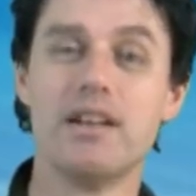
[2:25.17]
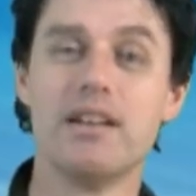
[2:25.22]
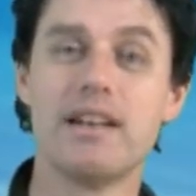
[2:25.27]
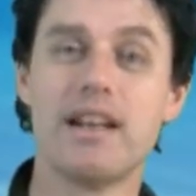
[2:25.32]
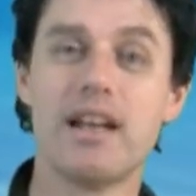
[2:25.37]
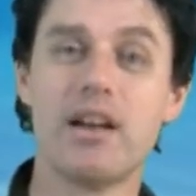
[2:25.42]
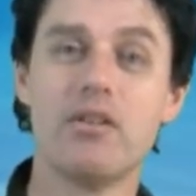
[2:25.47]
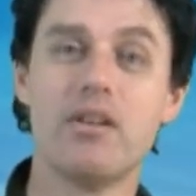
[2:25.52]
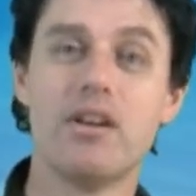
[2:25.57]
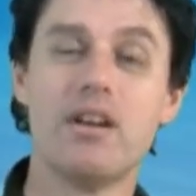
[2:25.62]

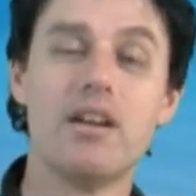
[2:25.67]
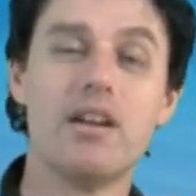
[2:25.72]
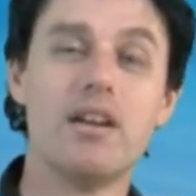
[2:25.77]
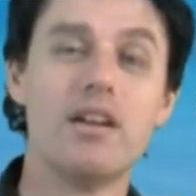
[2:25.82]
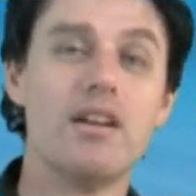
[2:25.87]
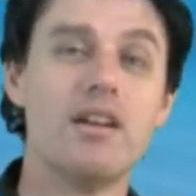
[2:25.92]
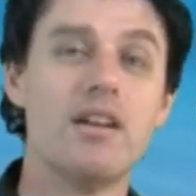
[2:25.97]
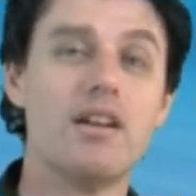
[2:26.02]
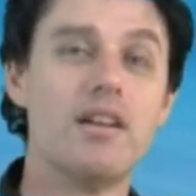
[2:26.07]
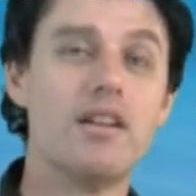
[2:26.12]
Now,
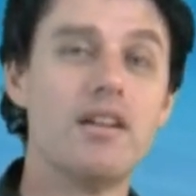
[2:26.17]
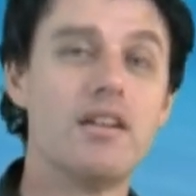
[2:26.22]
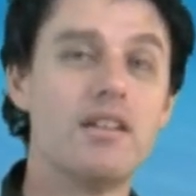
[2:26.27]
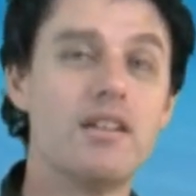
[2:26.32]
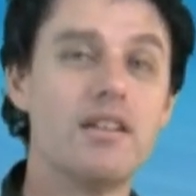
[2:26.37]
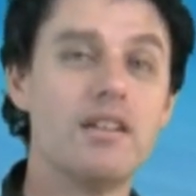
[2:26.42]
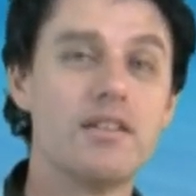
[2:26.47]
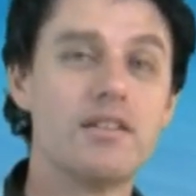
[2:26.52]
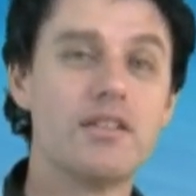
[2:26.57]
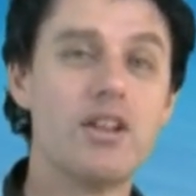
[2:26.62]

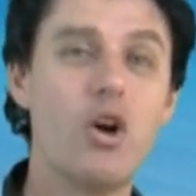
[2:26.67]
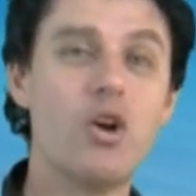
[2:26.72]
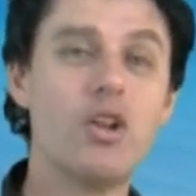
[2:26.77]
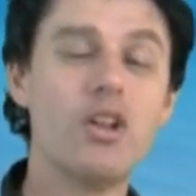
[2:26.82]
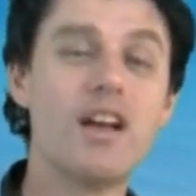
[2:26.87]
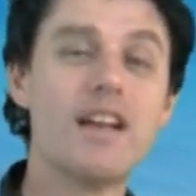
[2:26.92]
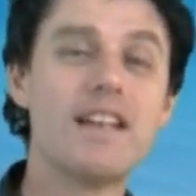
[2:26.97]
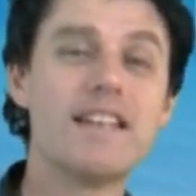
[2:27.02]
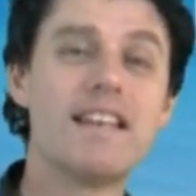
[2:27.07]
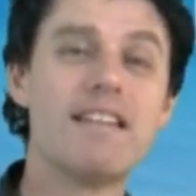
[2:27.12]
the whole
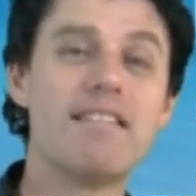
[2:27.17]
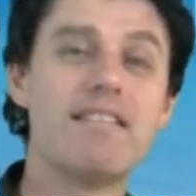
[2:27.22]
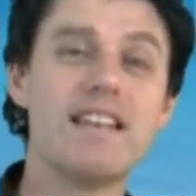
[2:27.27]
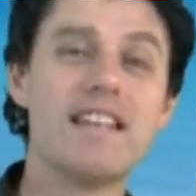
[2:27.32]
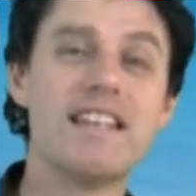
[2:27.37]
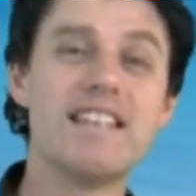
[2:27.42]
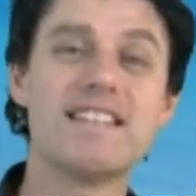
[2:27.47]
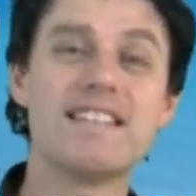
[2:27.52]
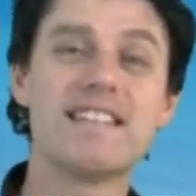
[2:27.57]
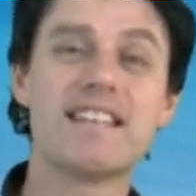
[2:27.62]
idea
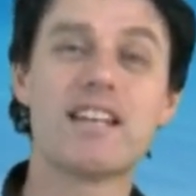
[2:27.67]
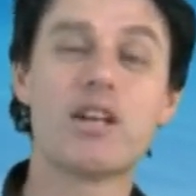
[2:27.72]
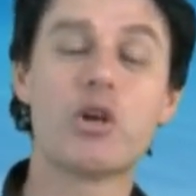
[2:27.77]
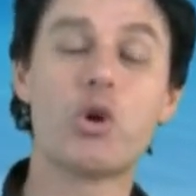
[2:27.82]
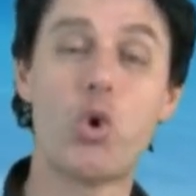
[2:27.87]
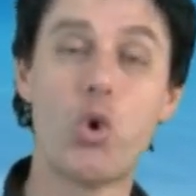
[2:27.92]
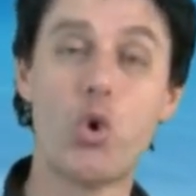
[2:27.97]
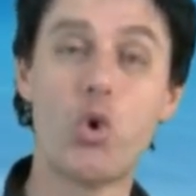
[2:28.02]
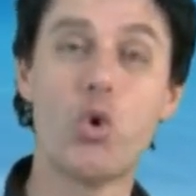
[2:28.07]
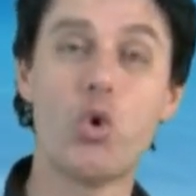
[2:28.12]
is to
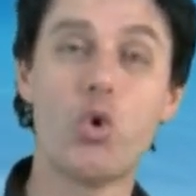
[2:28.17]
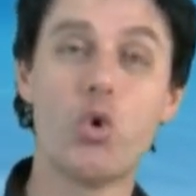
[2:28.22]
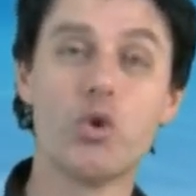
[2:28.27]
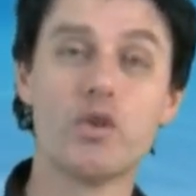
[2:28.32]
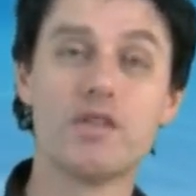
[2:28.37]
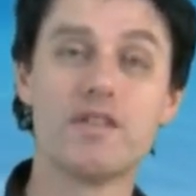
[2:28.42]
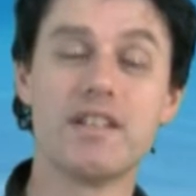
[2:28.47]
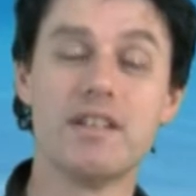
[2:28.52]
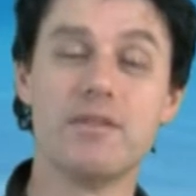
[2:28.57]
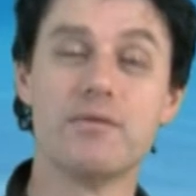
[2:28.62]

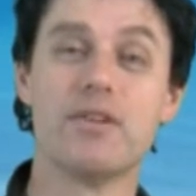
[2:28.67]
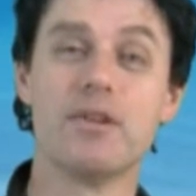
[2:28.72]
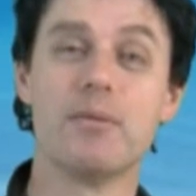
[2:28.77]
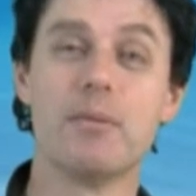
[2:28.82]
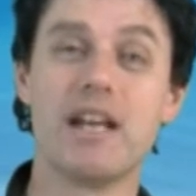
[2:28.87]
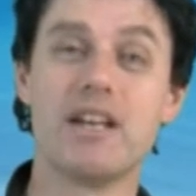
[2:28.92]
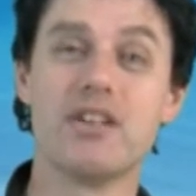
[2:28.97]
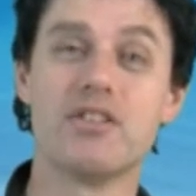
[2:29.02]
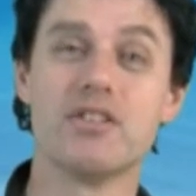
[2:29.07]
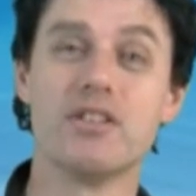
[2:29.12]
cause
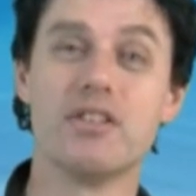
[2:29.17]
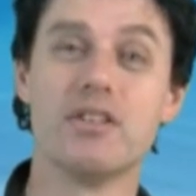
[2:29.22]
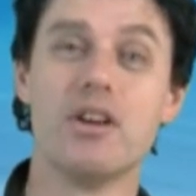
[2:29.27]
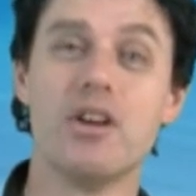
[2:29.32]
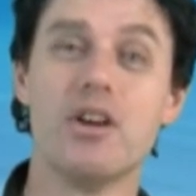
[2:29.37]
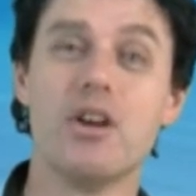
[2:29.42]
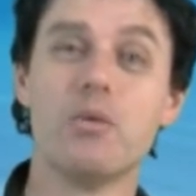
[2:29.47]
inflammation.